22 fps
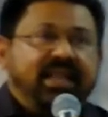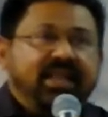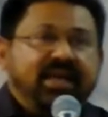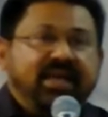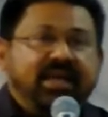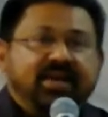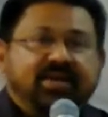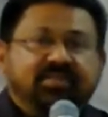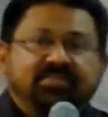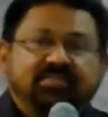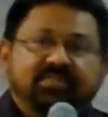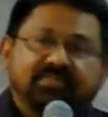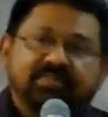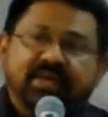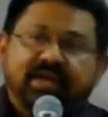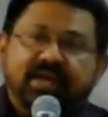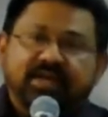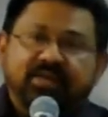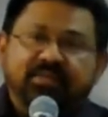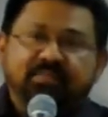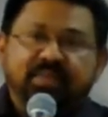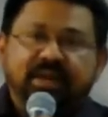uh,
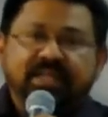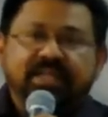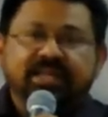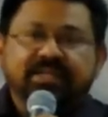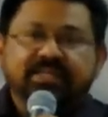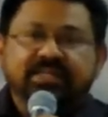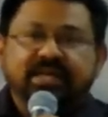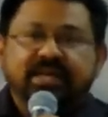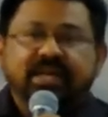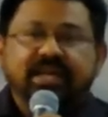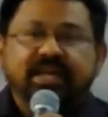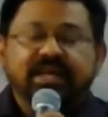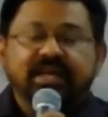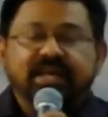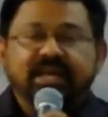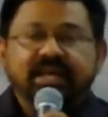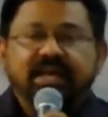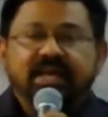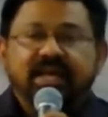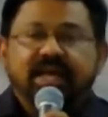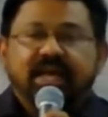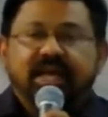uh brother said,
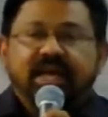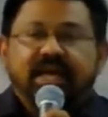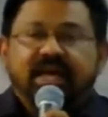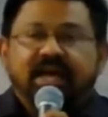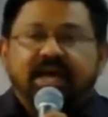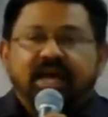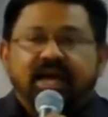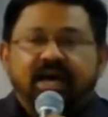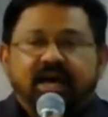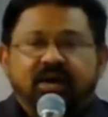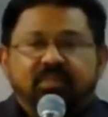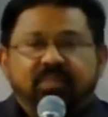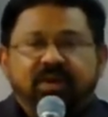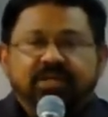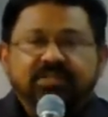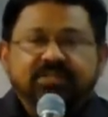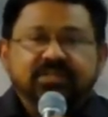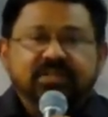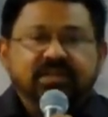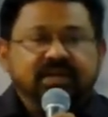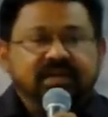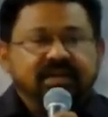uh,
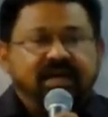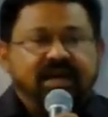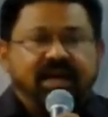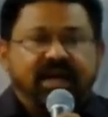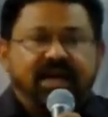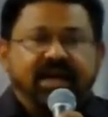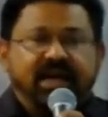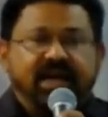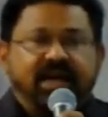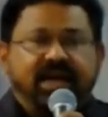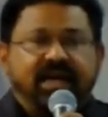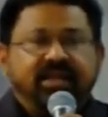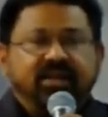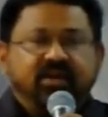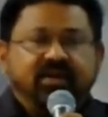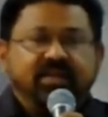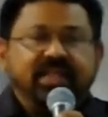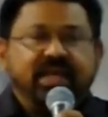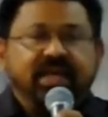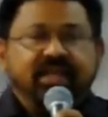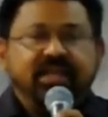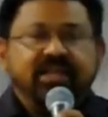pastor, I
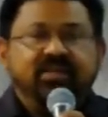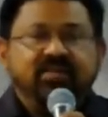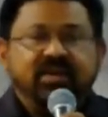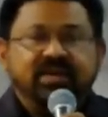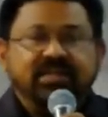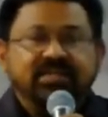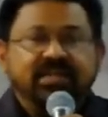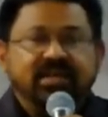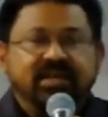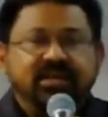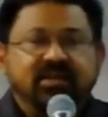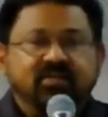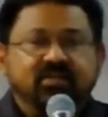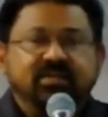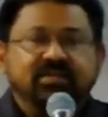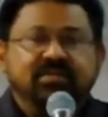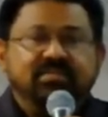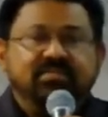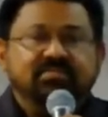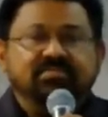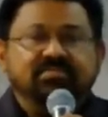know that it was a good